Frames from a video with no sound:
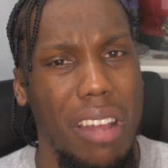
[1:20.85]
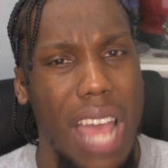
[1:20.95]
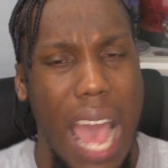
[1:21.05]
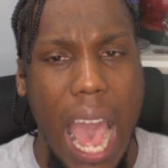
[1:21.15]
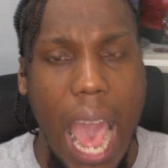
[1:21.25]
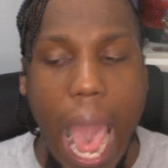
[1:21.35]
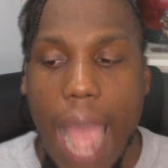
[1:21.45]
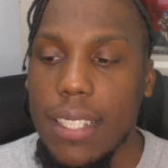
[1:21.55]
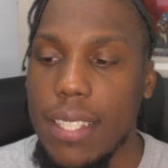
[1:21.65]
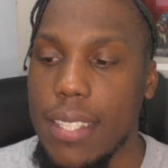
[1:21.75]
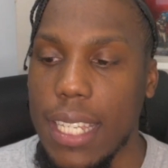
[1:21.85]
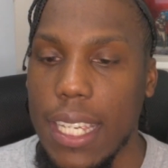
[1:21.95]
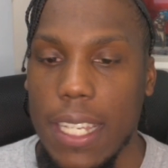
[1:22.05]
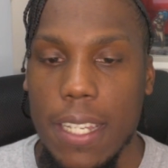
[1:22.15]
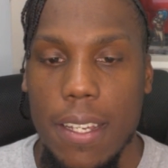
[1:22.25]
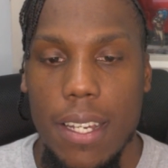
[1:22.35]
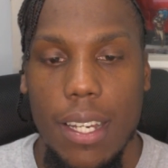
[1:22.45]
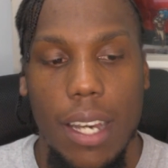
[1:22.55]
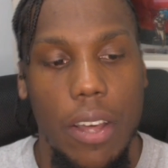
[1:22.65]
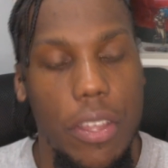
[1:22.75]
I see
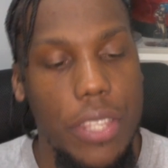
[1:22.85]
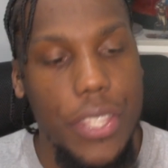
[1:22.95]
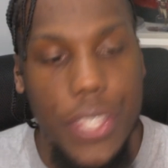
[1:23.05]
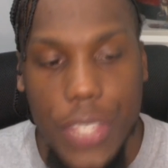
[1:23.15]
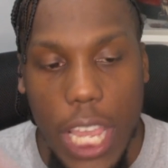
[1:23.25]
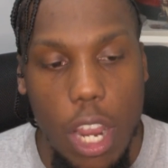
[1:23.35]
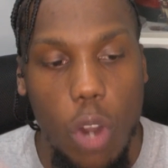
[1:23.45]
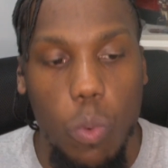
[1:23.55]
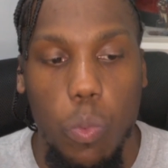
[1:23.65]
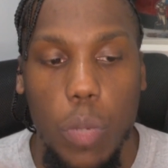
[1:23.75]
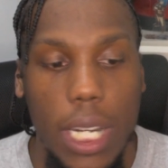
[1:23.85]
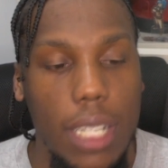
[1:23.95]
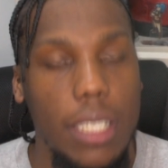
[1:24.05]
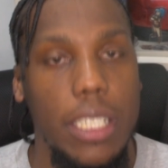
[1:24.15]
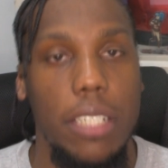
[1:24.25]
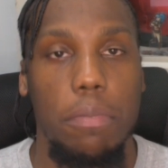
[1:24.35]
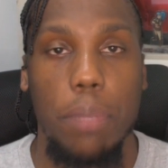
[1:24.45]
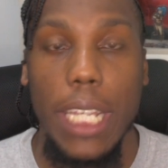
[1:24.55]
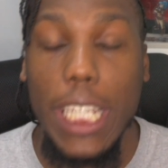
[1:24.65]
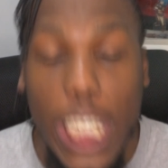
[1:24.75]
they are really
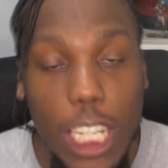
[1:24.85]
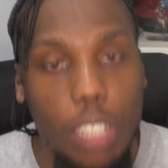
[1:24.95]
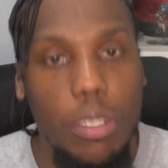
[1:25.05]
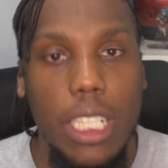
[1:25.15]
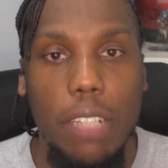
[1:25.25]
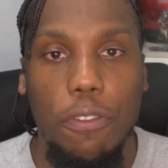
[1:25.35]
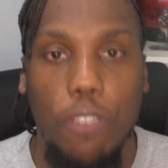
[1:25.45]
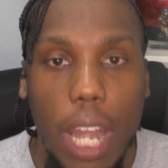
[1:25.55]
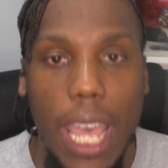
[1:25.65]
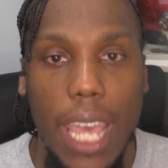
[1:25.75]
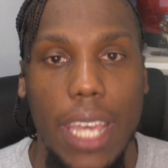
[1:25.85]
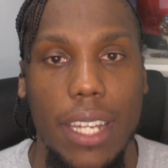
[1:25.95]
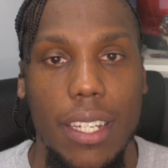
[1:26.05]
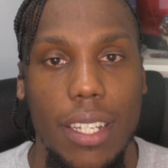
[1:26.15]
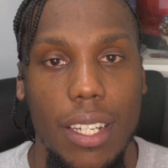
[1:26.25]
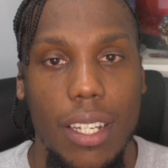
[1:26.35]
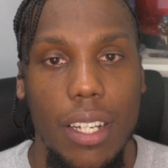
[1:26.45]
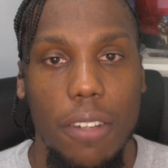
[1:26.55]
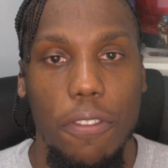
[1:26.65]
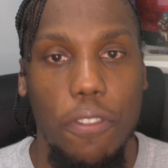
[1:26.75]
belittling Fred.
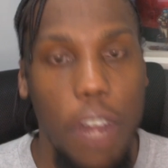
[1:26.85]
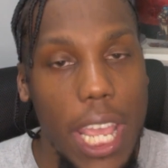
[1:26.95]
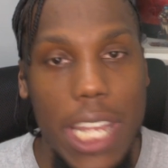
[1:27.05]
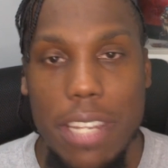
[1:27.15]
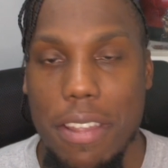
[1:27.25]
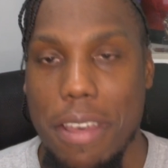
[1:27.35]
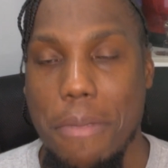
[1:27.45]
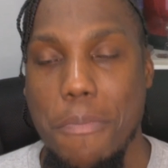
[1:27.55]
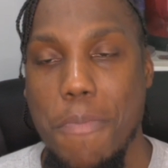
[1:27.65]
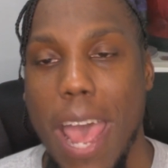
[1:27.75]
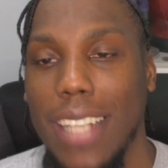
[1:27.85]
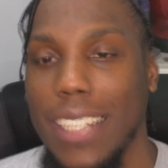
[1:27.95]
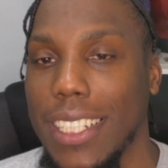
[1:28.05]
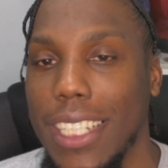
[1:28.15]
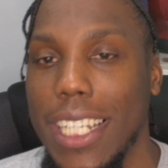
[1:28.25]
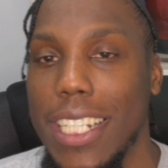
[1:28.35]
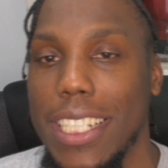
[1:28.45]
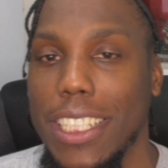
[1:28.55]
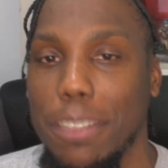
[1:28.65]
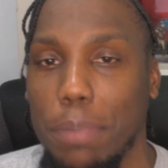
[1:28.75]
Fred's
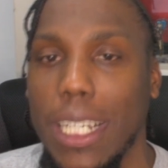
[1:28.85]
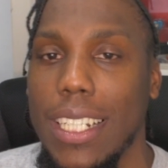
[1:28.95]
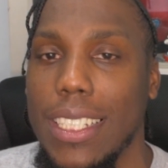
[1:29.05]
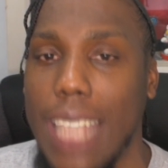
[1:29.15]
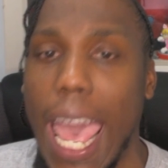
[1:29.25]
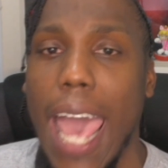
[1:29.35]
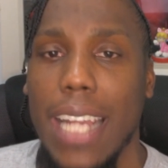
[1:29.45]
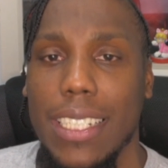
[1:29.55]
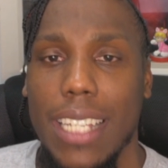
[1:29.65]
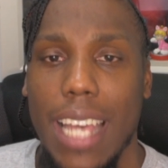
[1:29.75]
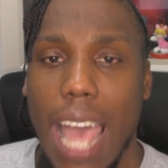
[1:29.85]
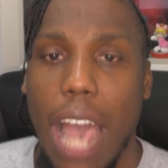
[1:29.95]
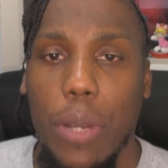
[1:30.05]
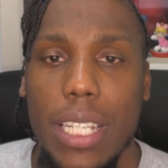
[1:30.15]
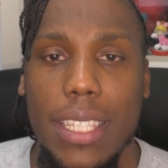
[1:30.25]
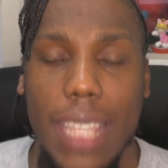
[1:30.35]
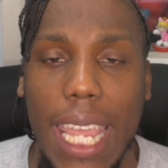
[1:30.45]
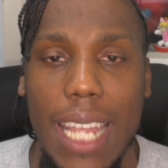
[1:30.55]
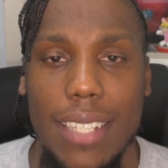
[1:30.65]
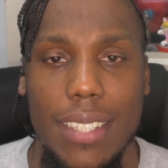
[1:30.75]
masculinity is being attacked. How he
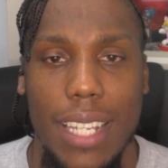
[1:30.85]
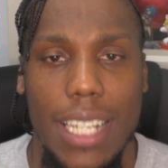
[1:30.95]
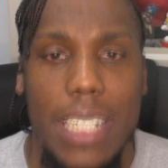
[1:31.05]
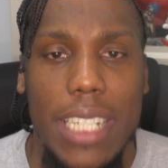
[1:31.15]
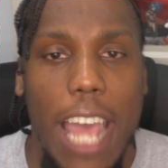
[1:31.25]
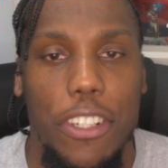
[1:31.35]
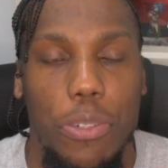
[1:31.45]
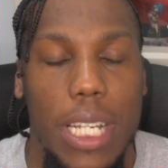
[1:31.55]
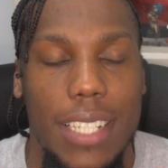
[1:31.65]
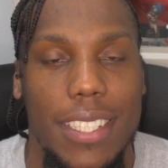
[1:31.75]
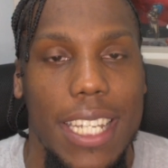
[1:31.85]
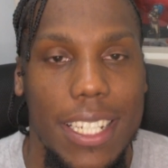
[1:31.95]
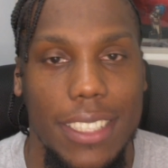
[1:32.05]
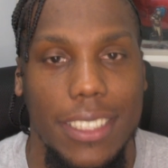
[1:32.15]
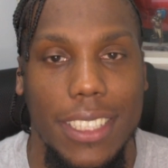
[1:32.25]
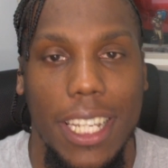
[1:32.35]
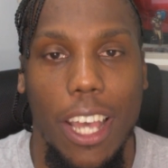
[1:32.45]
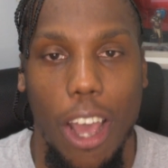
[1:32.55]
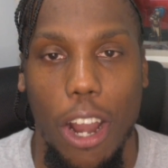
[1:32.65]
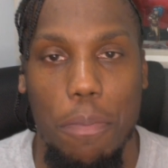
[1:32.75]
thinks, his natural instincts
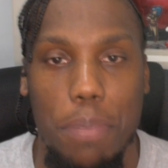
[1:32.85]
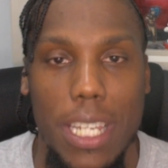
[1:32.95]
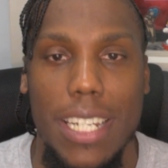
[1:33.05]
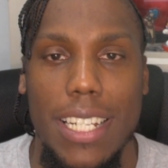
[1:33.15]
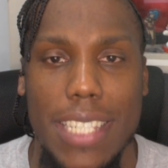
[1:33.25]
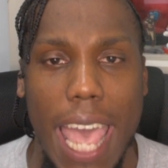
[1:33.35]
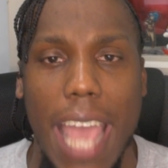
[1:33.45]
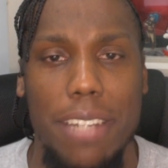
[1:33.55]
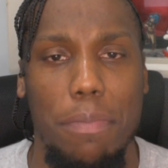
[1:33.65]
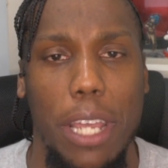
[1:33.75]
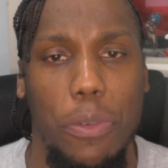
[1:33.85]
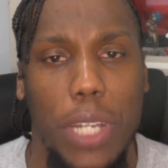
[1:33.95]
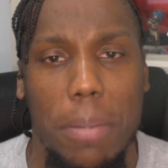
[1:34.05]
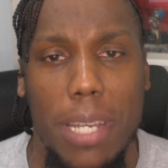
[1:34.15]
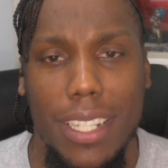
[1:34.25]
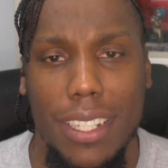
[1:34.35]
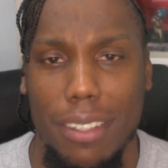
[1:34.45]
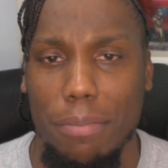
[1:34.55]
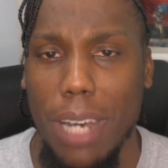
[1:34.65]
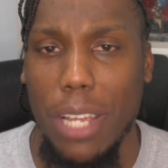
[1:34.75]
are being attacked by women.
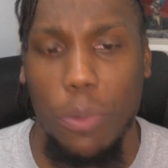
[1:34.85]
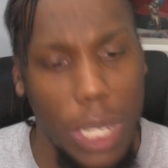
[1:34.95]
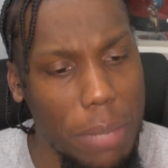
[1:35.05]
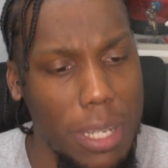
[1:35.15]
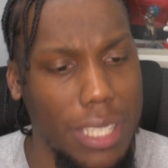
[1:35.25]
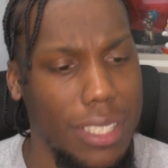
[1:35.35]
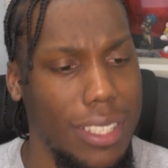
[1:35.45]
By women.